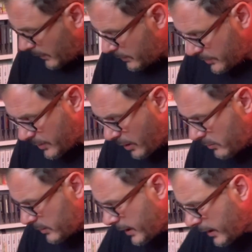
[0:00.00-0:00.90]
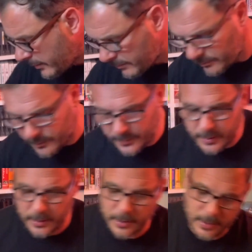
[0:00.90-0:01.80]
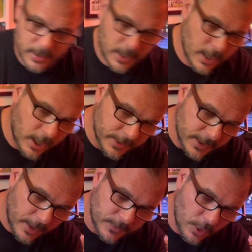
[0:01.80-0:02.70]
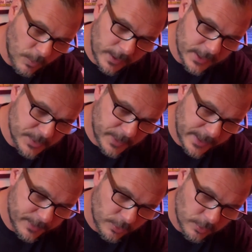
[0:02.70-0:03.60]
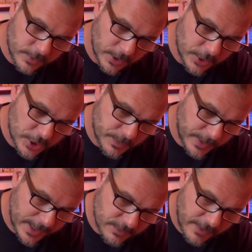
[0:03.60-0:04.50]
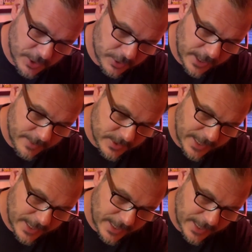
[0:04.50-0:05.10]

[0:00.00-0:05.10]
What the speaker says: So, yeah. I'm not one of these people that just plays retro games and